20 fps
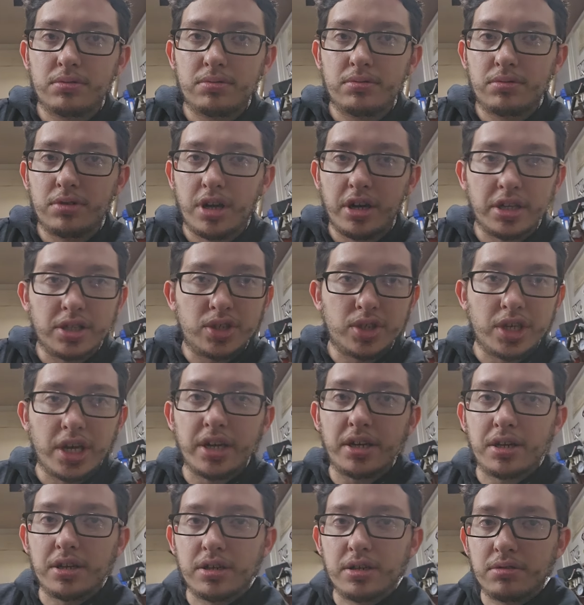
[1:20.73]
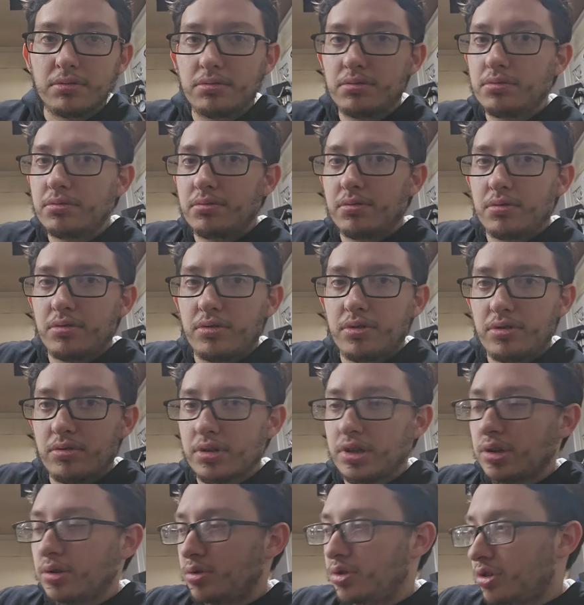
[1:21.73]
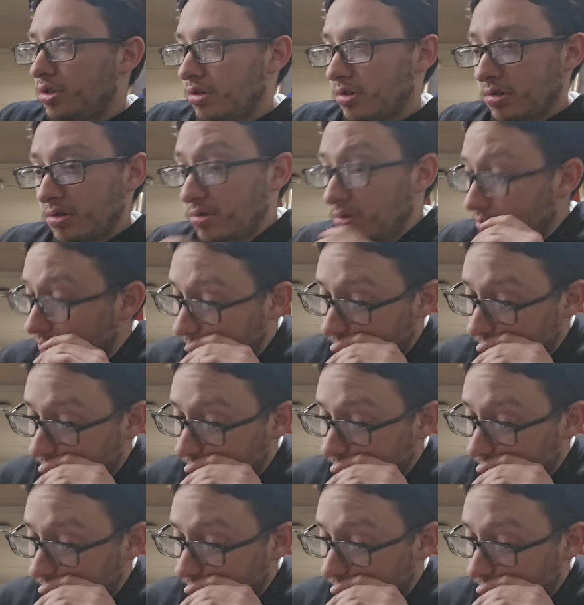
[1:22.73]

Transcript: 9-second 302